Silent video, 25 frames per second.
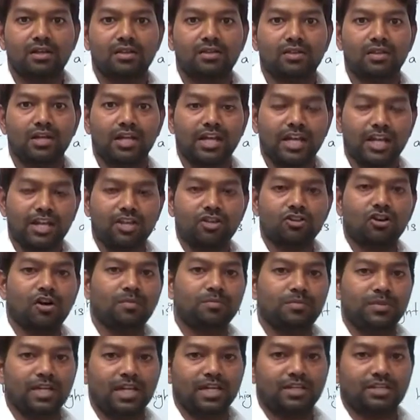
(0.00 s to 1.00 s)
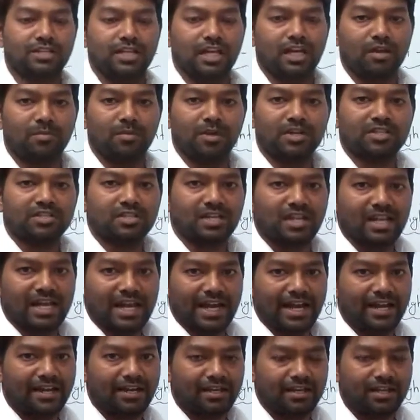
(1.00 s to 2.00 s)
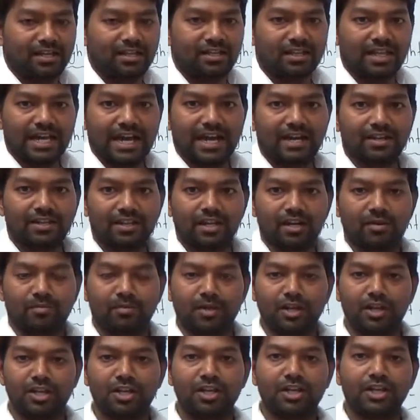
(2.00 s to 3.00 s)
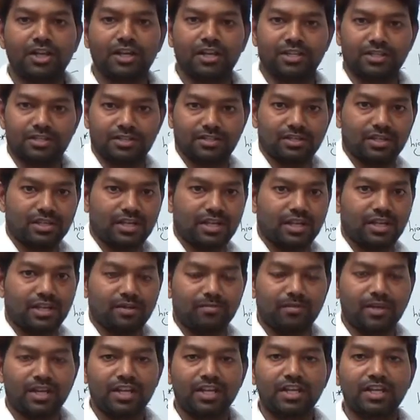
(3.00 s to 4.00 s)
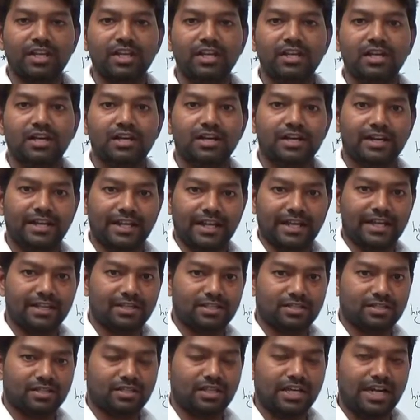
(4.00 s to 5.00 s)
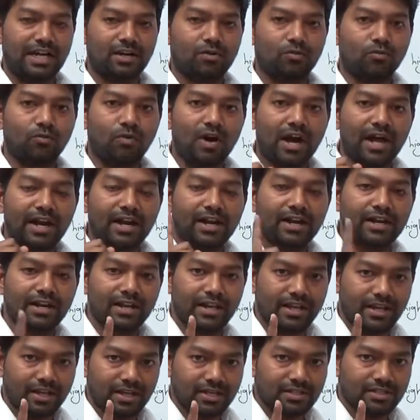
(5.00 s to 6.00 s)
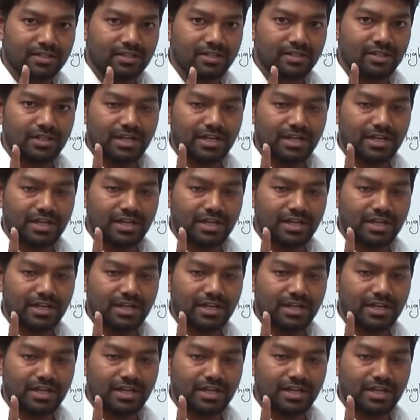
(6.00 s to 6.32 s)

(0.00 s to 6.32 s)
any object emits light, in that there are many rays. There are many rays. That one rays